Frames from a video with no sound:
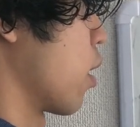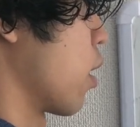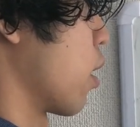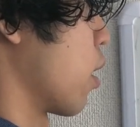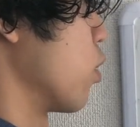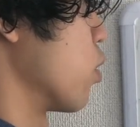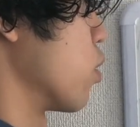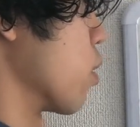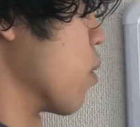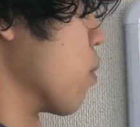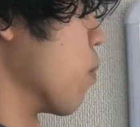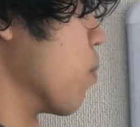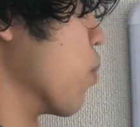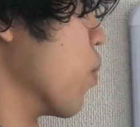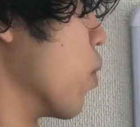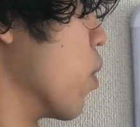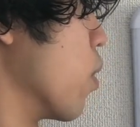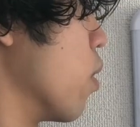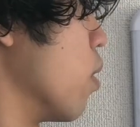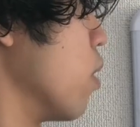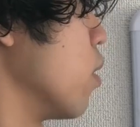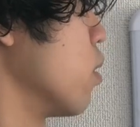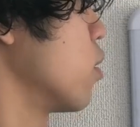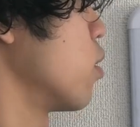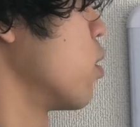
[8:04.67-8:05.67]
So
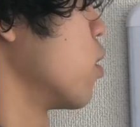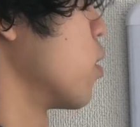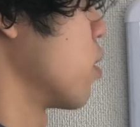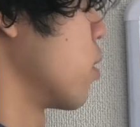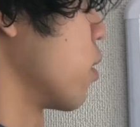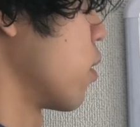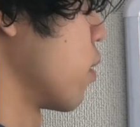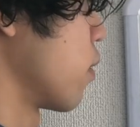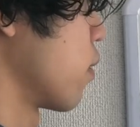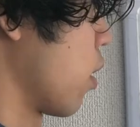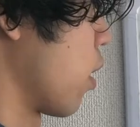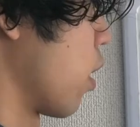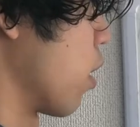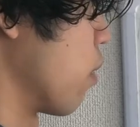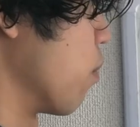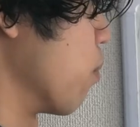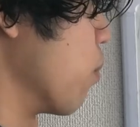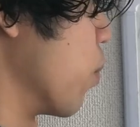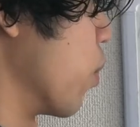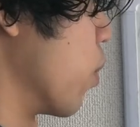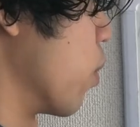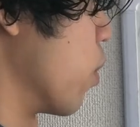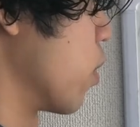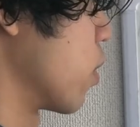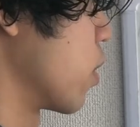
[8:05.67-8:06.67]
I
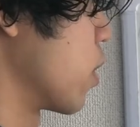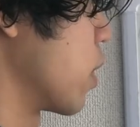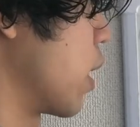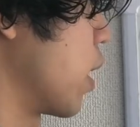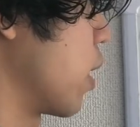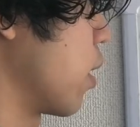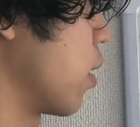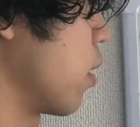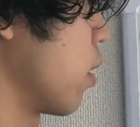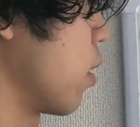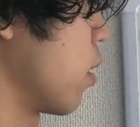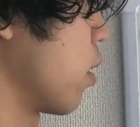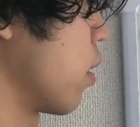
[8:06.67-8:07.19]
bought it.